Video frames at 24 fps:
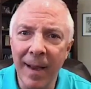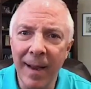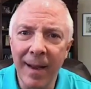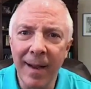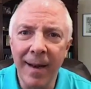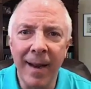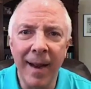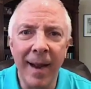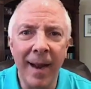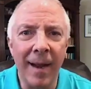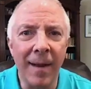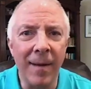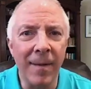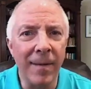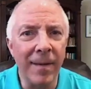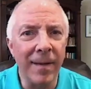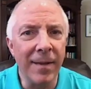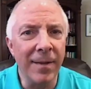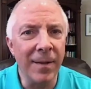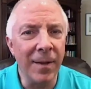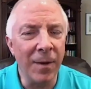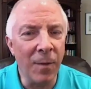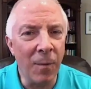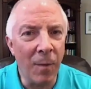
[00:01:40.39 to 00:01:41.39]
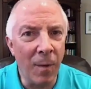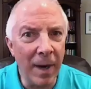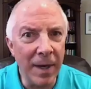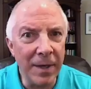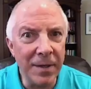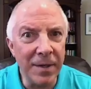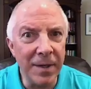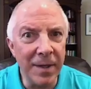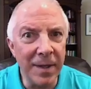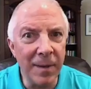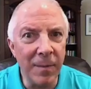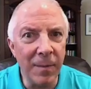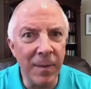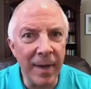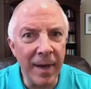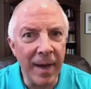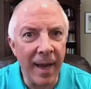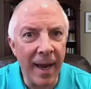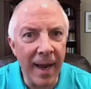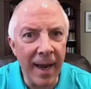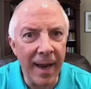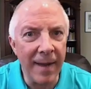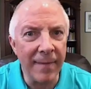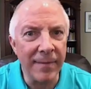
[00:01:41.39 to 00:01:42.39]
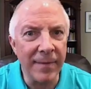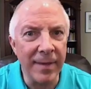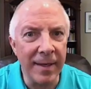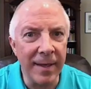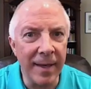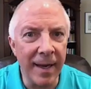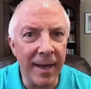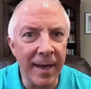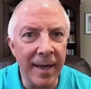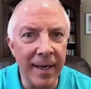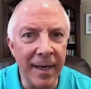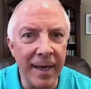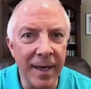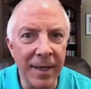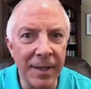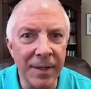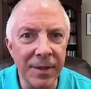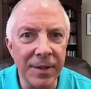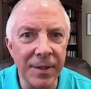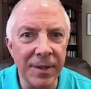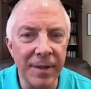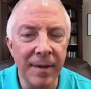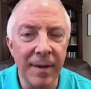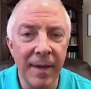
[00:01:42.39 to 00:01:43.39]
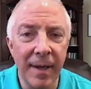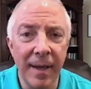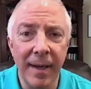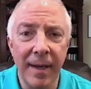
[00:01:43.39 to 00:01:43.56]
Now, the question that we have today is